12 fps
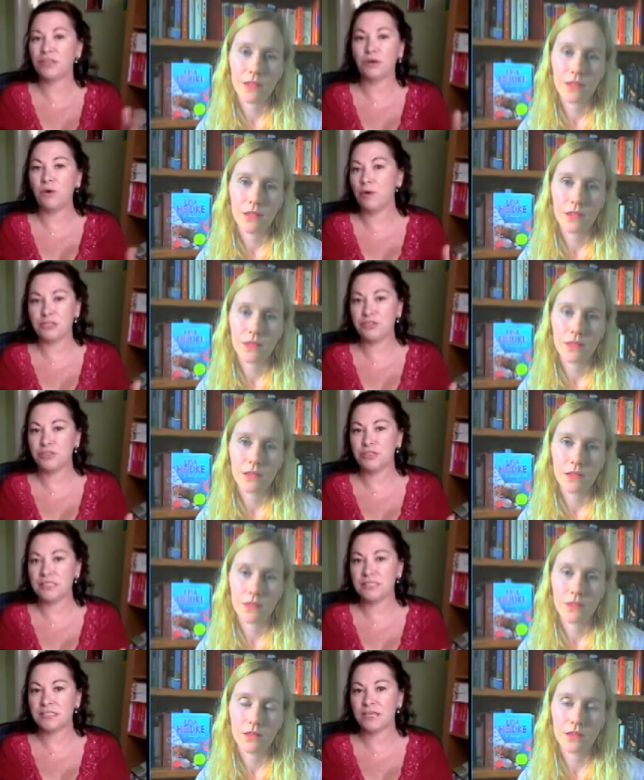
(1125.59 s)
Speaker 1: you know
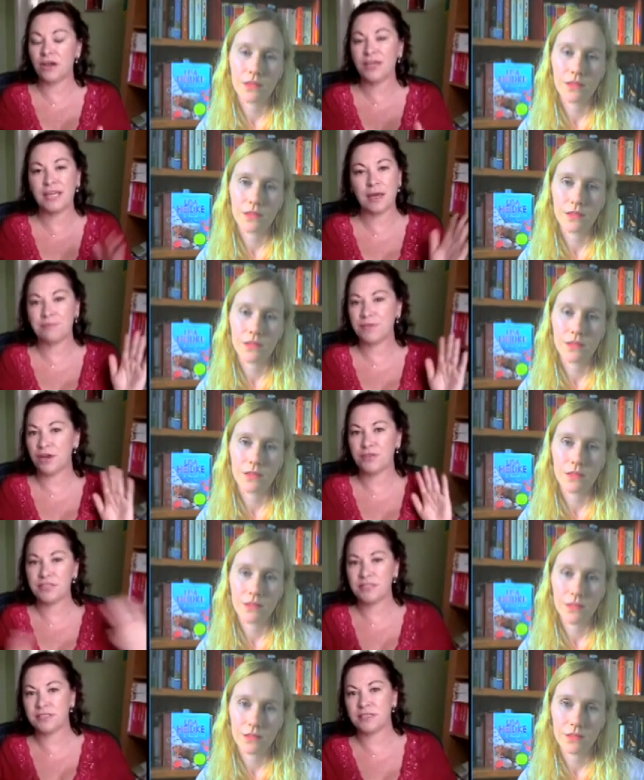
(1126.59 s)
opportunities to go. Yep, yeah, no,
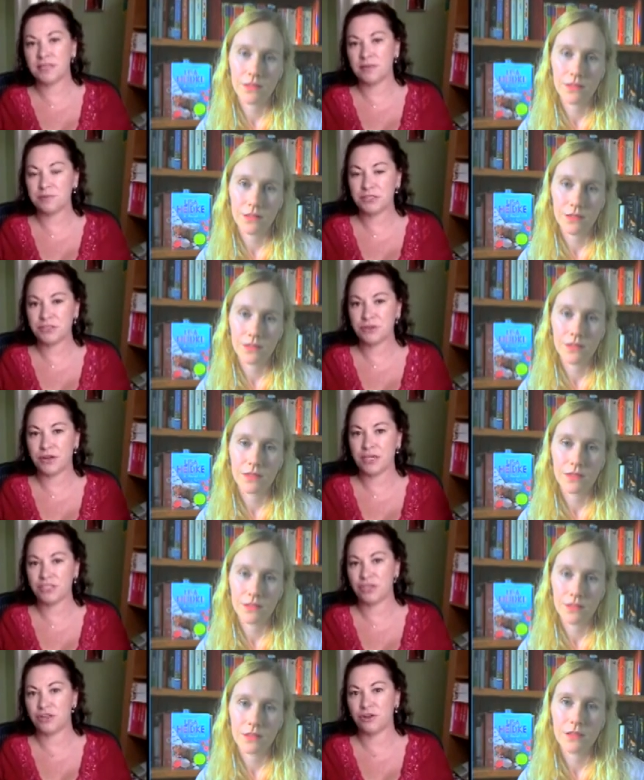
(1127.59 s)
this isn't up to
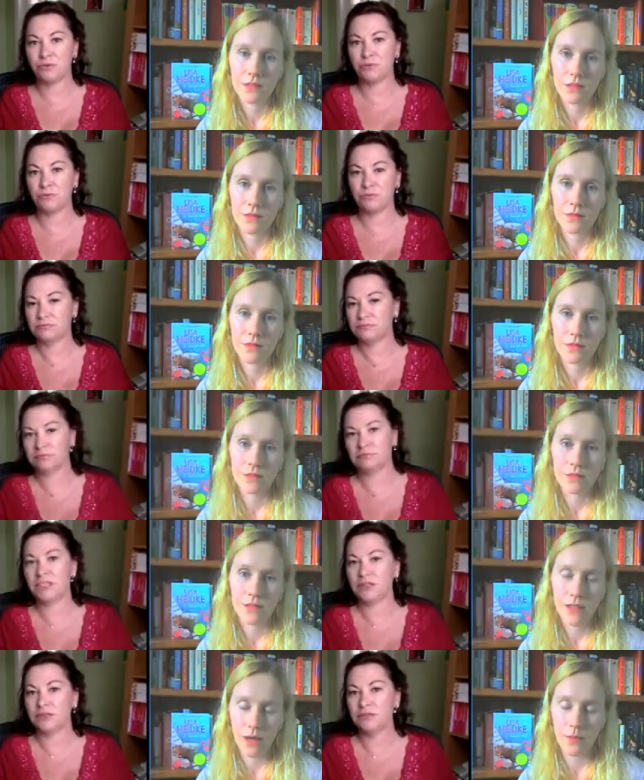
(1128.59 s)
scratch. So
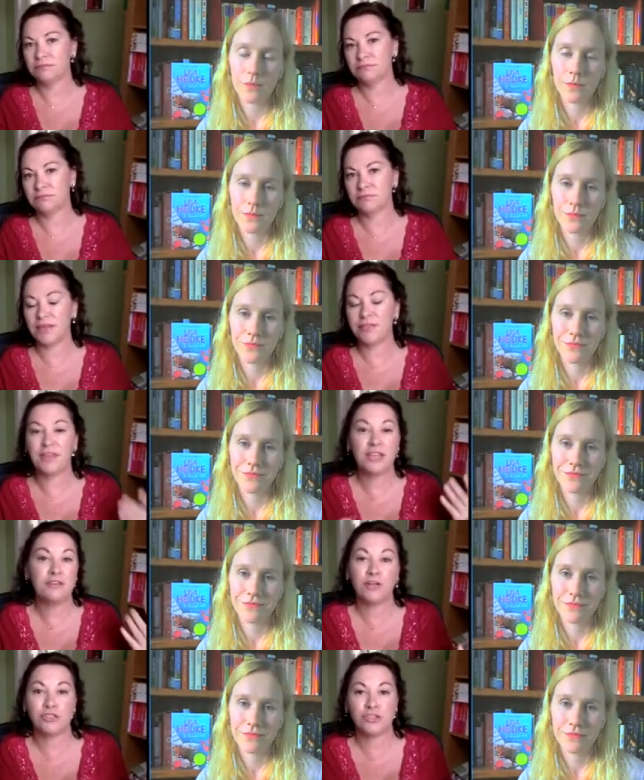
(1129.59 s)
you know, and then
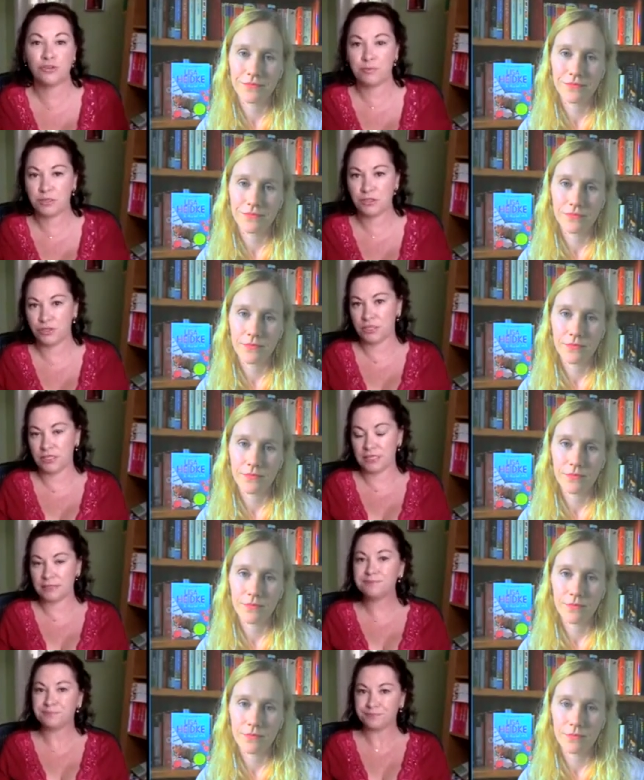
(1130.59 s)
you've lost your
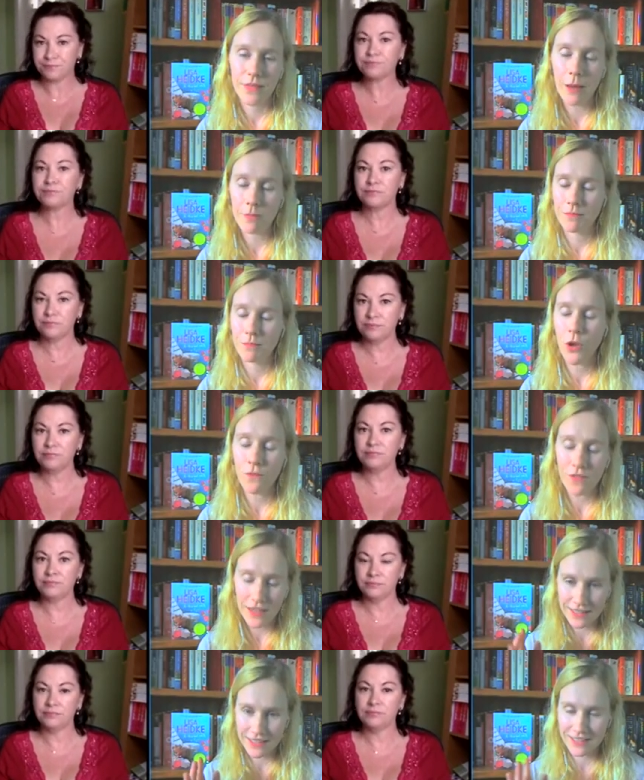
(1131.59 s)
opportunity.
Speaker 2: Yeah.
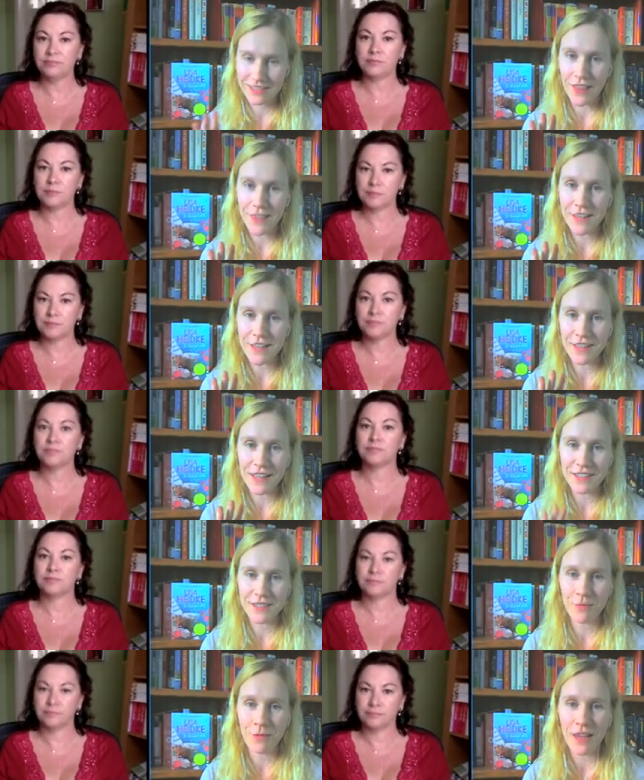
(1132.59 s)
Perfect. I think that's
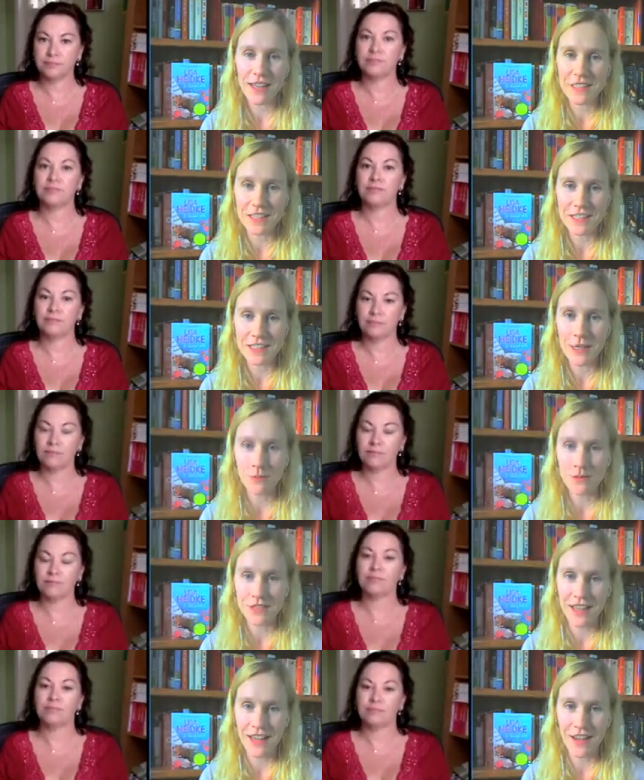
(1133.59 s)
some excellent tips
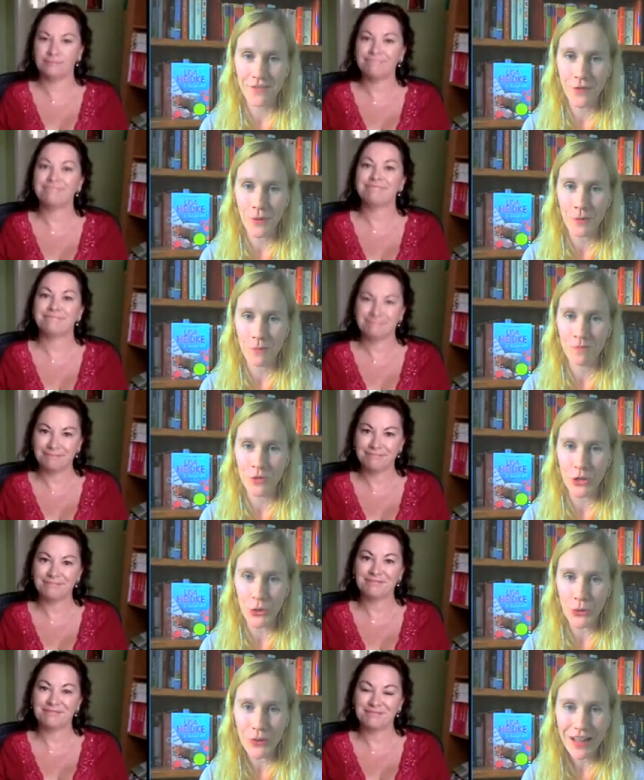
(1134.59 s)
there from
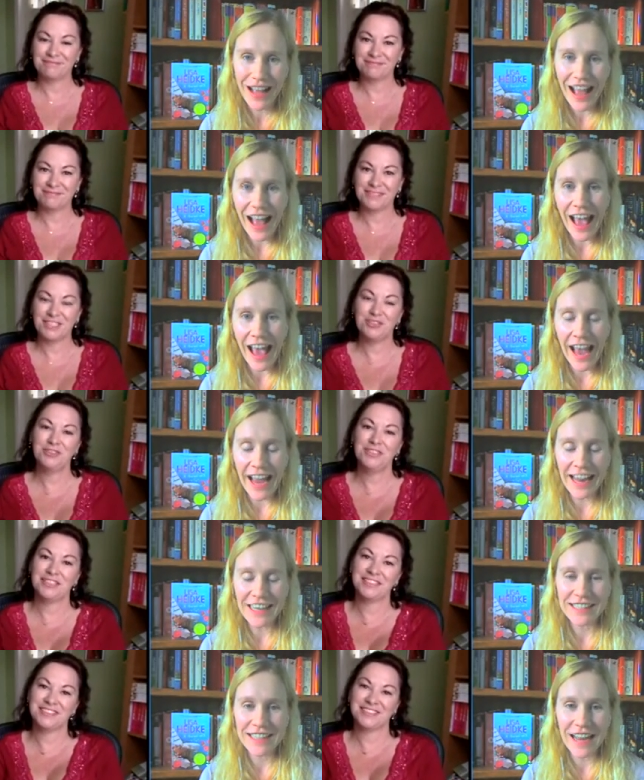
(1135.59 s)
you.
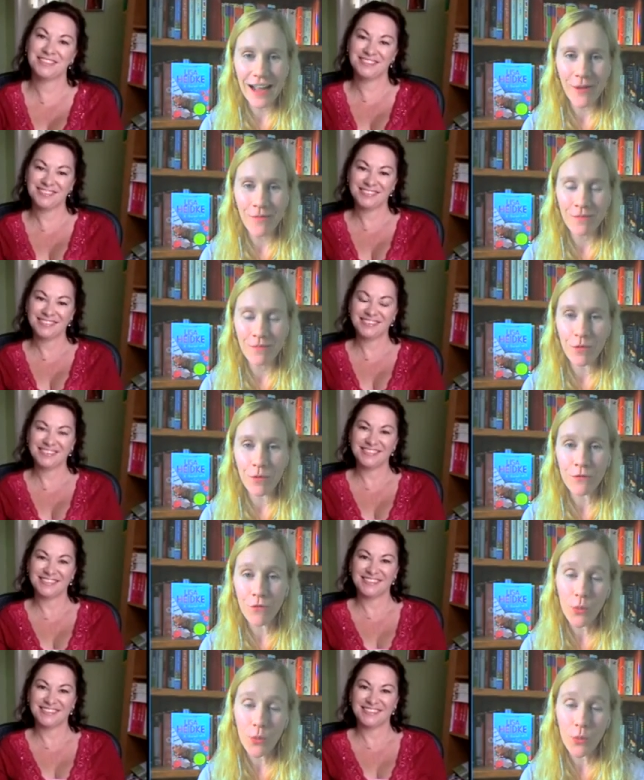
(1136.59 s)
And yeah. um, before